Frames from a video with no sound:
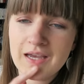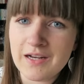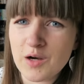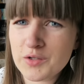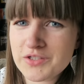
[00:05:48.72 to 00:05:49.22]

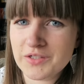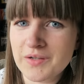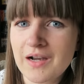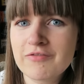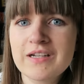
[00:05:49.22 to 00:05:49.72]
And also,
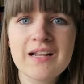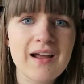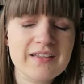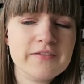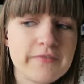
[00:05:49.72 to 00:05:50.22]
I really
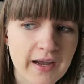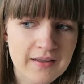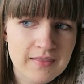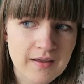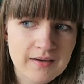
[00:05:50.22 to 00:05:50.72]
like the
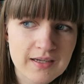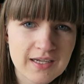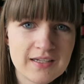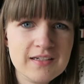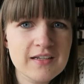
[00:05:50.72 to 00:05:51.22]
fact that
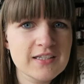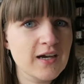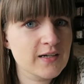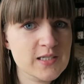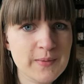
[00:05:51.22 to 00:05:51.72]
in The
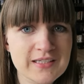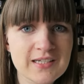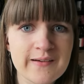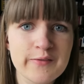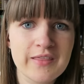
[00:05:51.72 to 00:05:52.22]

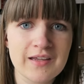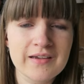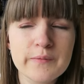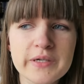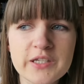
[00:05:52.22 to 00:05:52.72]
Unexpected
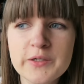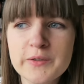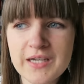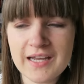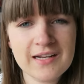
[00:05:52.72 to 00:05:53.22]
Everything, we
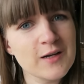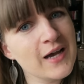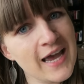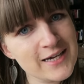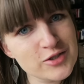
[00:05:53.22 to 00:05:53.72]
do get a
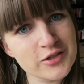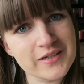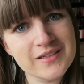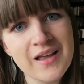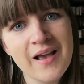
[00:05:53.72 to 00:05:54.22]

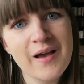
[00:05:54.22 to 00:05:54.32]
location,